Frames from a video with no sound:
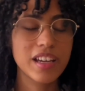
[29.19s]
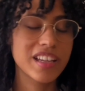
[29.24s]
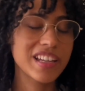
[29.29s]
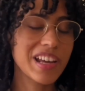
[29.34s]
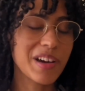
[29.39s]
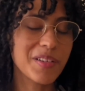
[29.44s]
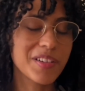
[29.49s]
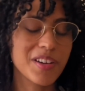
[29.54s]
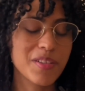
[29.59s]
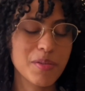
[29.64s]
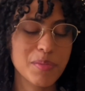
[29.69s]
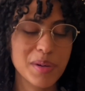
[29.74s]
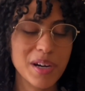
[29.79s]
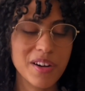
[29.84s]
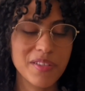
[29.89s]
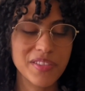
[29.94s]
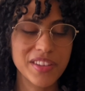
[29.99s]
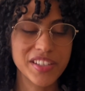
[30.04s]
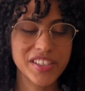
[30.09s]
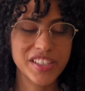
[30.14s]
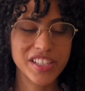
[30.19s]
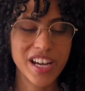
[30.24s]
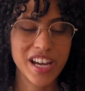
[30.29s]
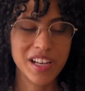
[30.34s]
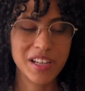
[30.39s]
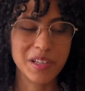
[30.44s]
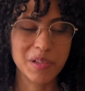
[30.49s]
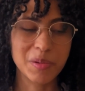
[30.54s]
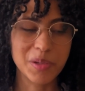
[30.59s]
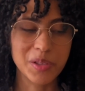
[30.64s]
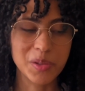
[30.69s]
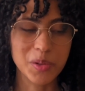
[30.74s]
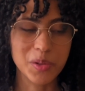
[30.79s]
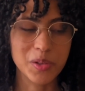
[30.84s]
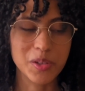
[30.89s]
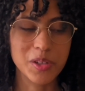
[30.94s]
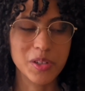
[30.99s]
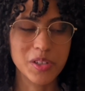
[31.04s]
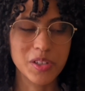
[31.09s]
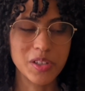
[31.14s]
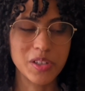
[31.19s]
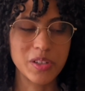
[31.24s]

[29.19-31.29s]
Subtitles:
Now, another part of this challenge was also to